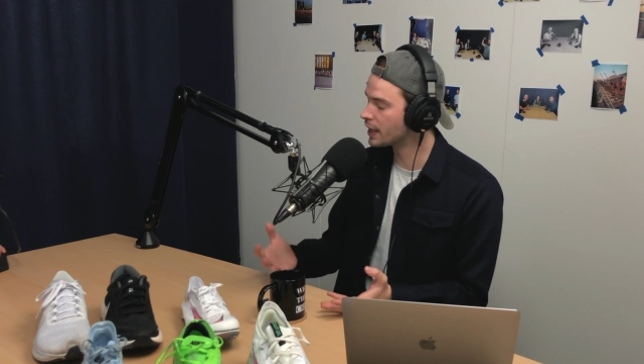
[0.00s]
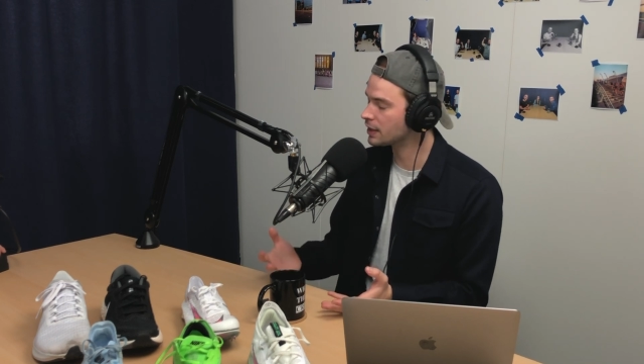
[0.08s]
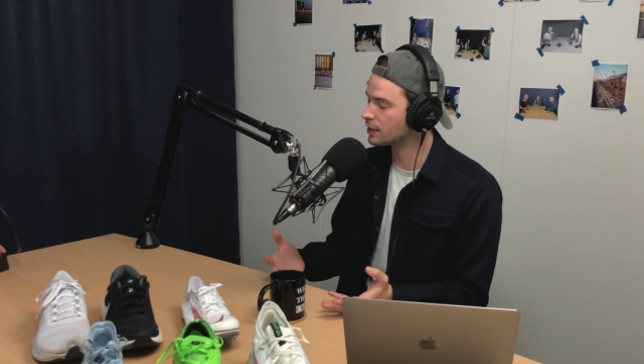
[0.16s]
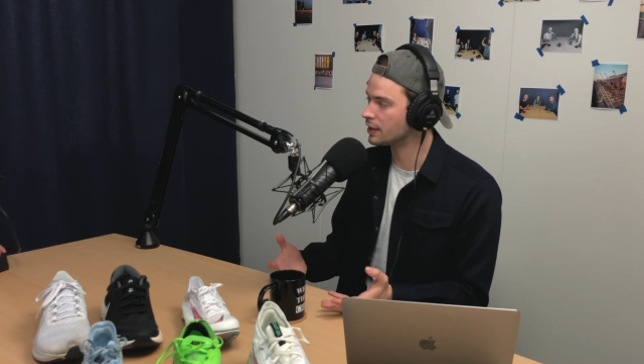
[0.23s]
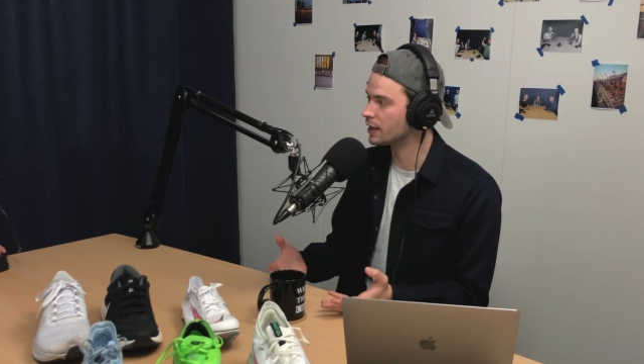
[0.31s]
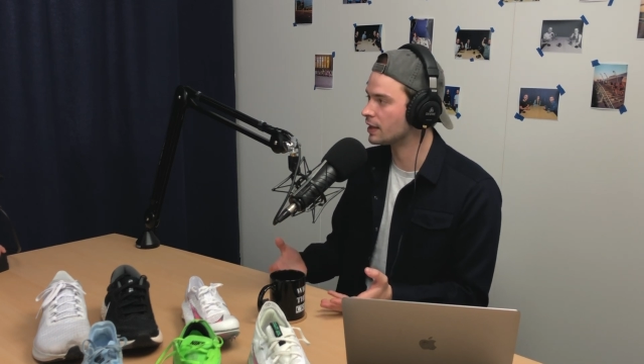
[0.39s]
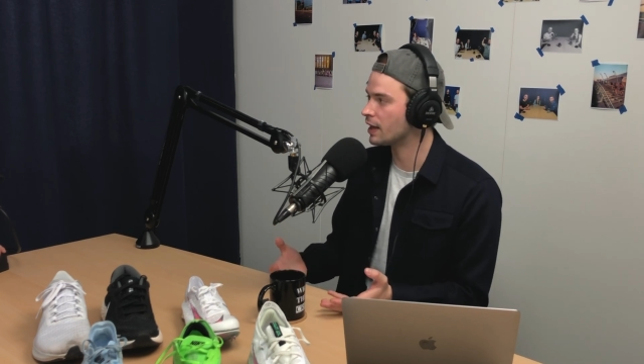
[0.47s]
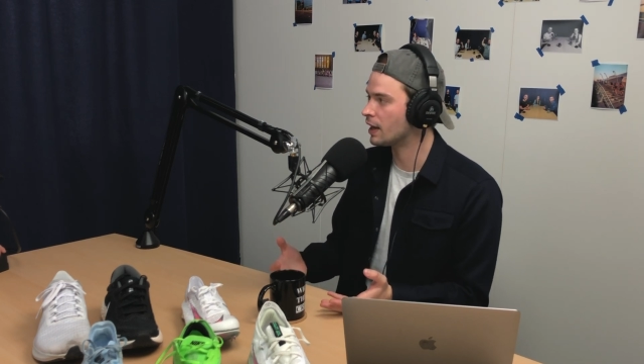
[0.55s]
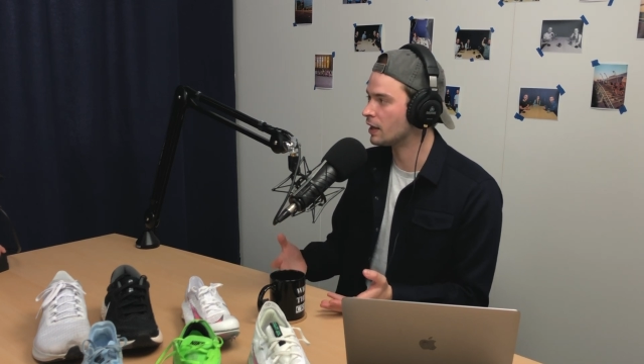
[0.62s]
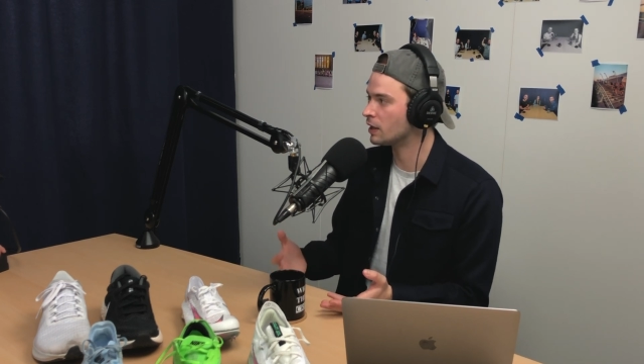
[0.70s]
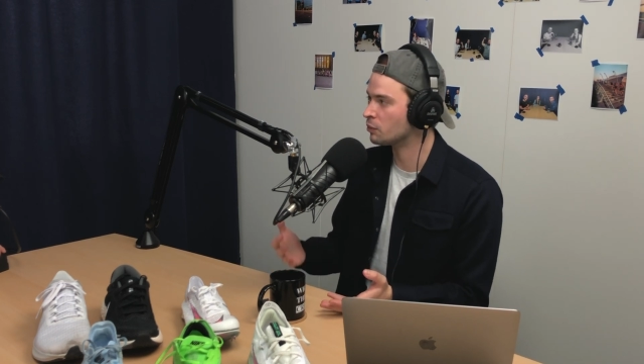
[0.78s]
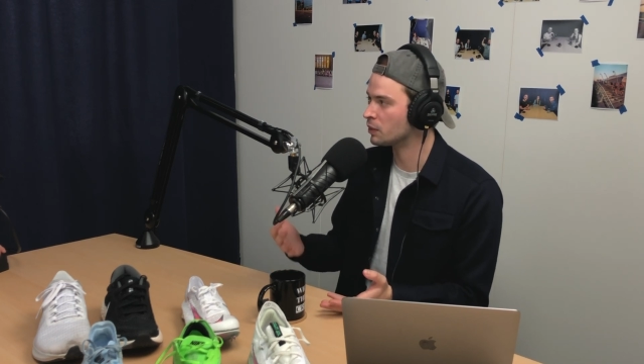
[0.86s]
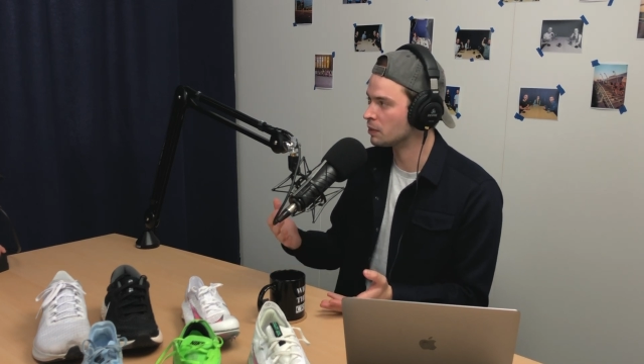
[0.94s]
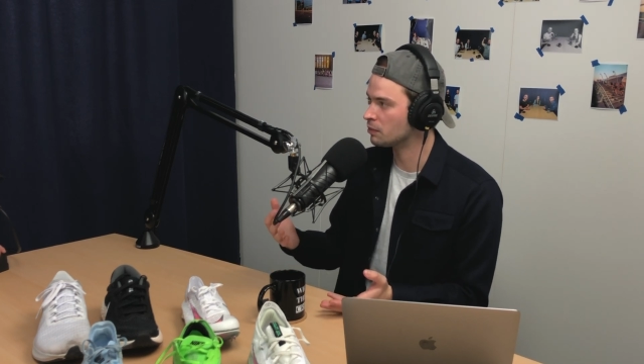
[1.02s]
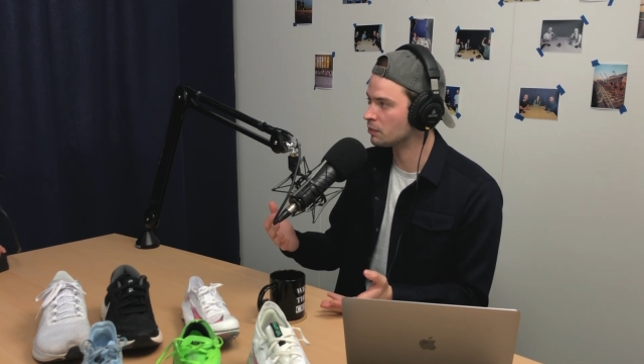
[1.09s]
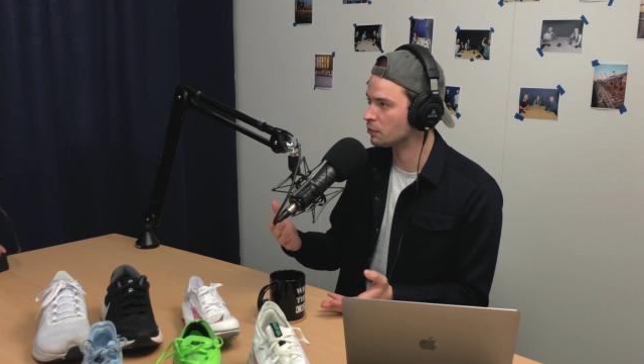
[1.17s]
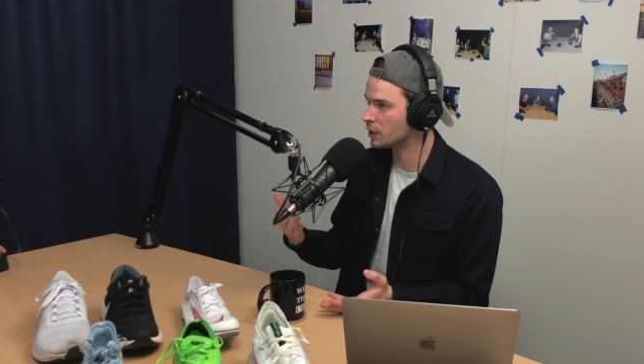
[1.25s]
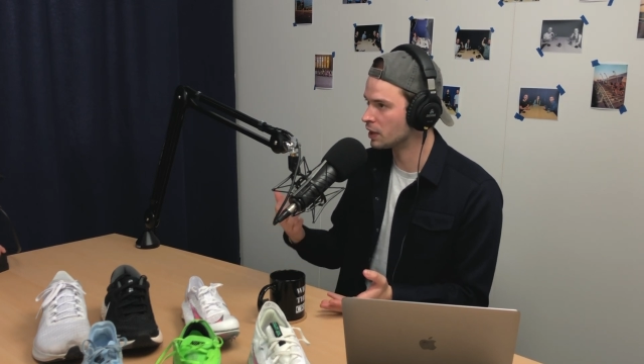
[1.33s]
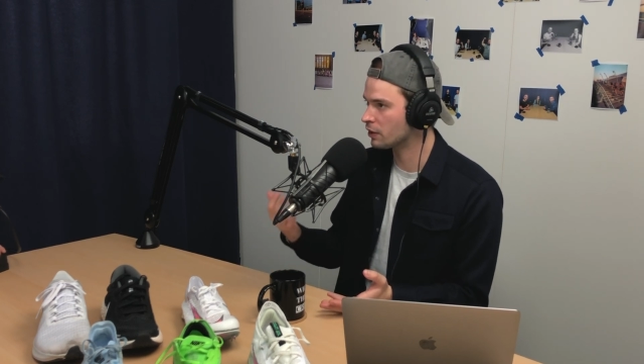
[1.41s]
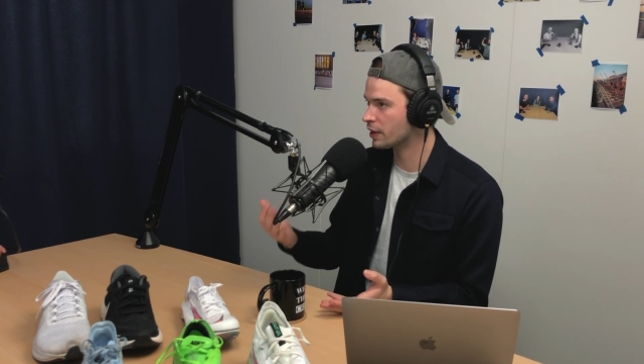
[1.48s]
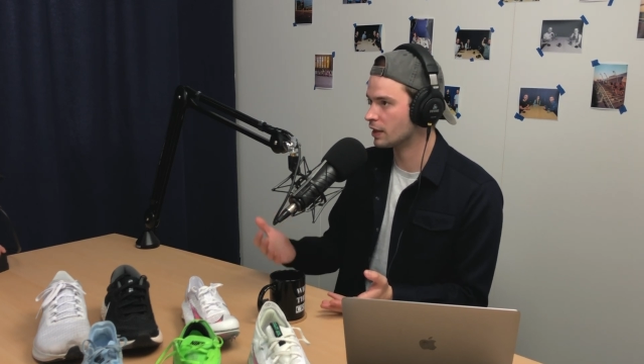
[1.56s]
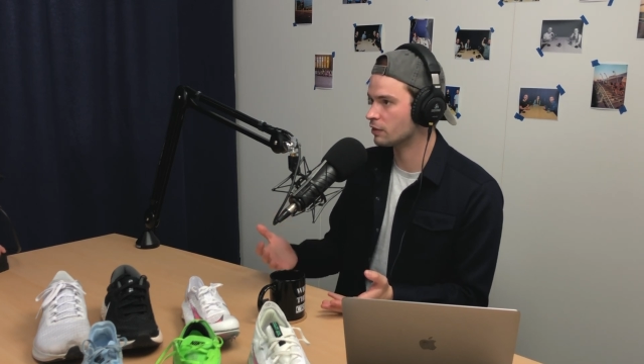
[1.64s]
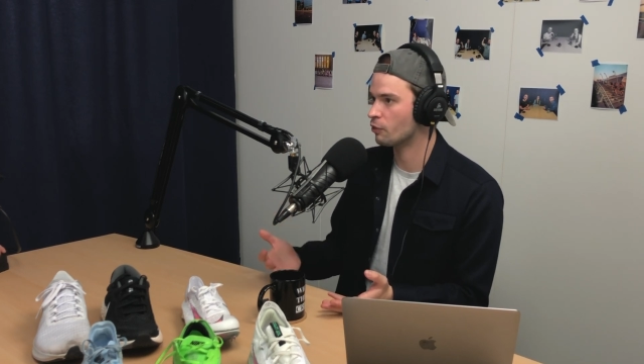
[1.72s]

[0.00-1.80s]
at the data and we look at the